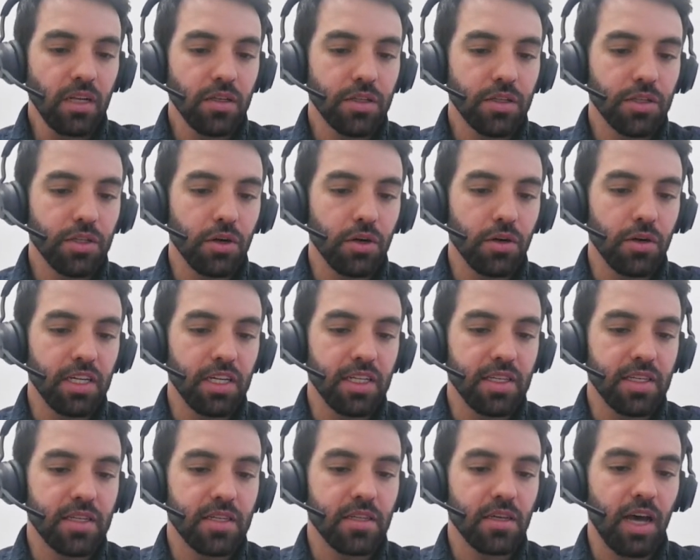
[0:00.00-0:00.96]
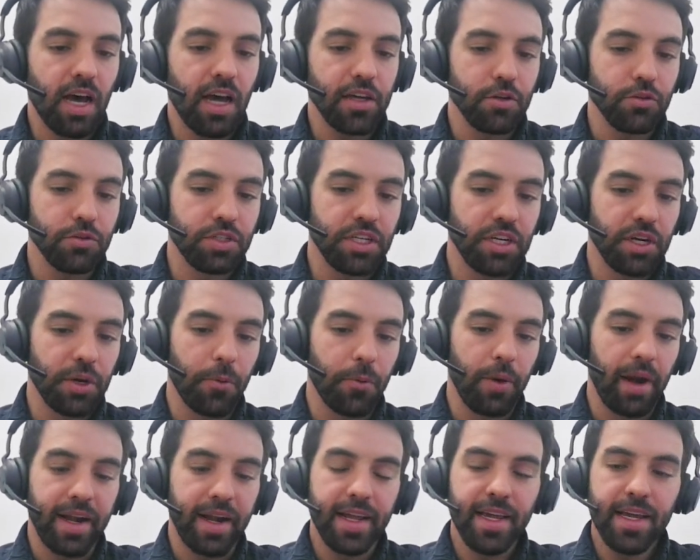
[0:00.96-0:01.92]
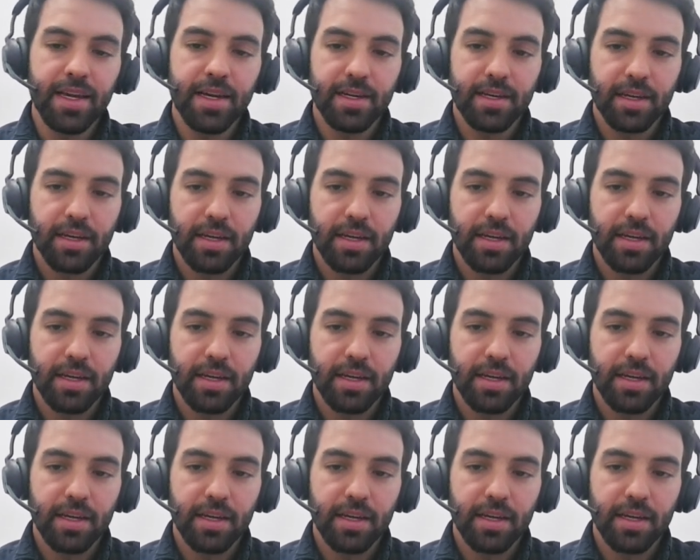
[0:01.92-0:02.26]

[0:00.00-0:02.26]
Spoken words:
so it's IoT ready.